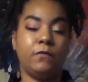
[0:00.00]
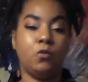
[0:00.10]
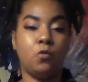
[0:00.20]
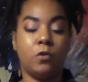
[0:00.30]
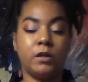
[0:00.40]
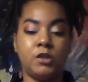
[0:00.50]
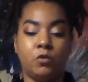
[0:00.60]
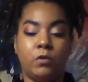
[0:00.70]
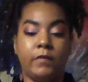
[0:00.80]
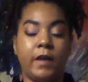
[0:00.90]
of course,
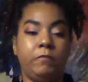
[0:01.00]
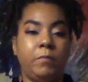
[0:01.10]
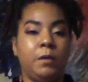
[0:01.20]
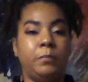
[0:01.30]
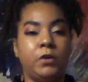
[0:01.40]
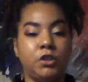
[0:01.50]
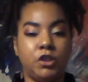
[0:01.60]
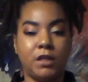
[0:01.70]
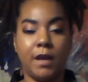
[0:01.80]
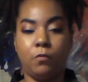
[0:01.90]
or they've been
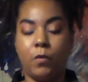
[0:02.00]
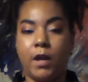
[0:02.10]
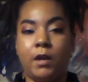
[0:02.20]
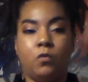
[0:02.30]
pushed that way,